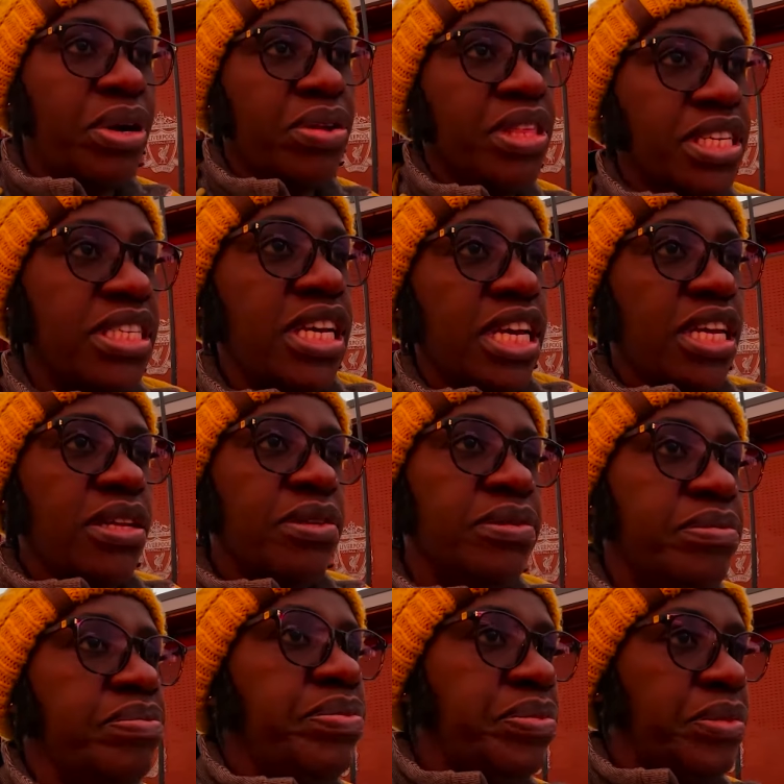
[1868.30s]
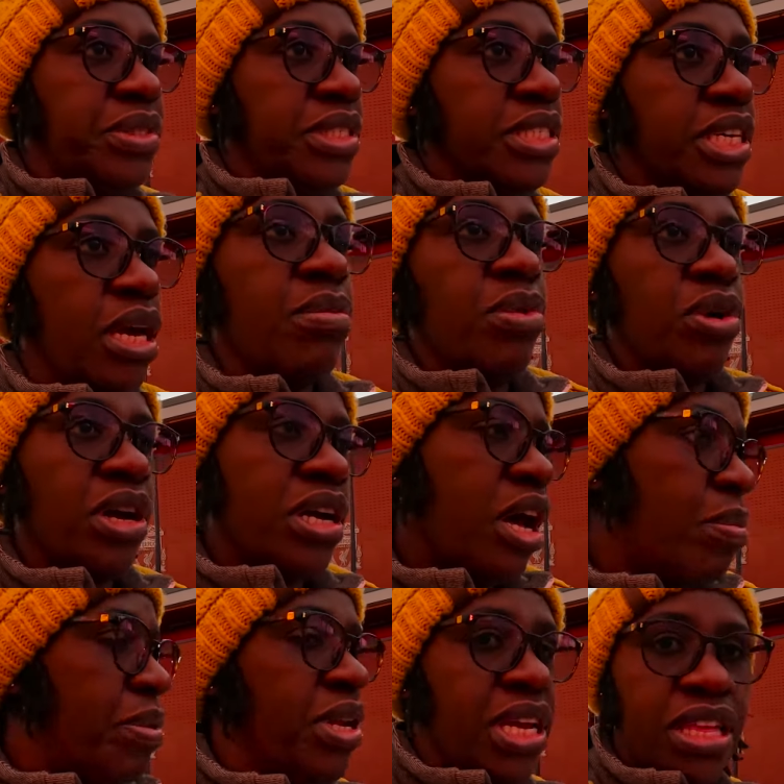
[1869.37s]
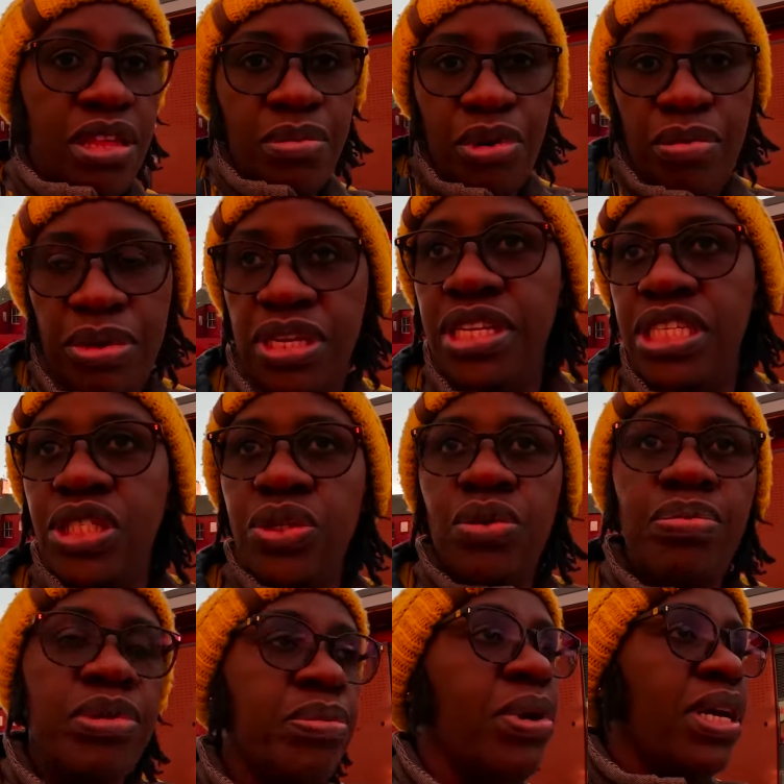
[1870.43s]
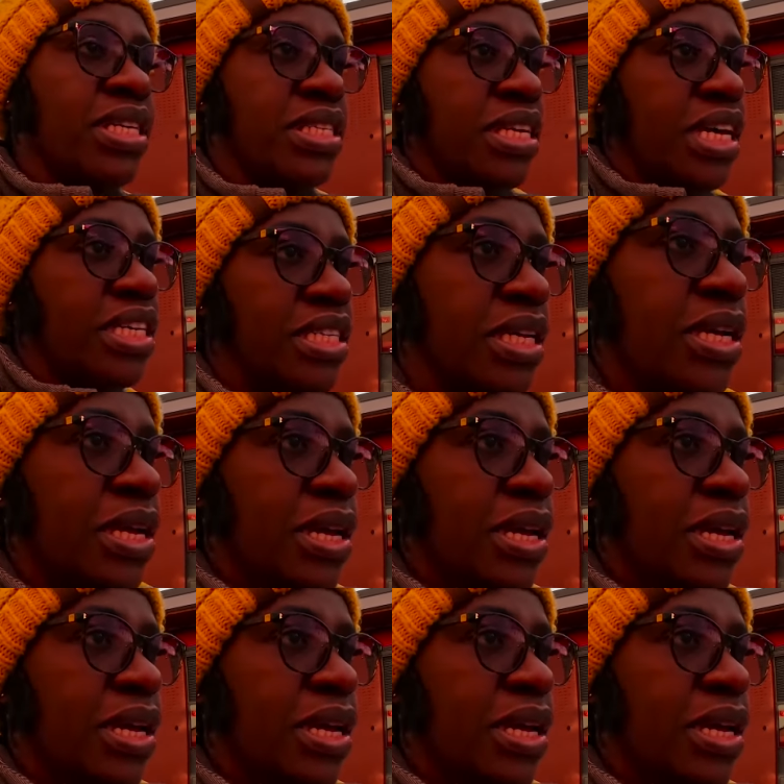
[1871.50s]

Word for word: well, there's a game happening at the moment, so people are inside.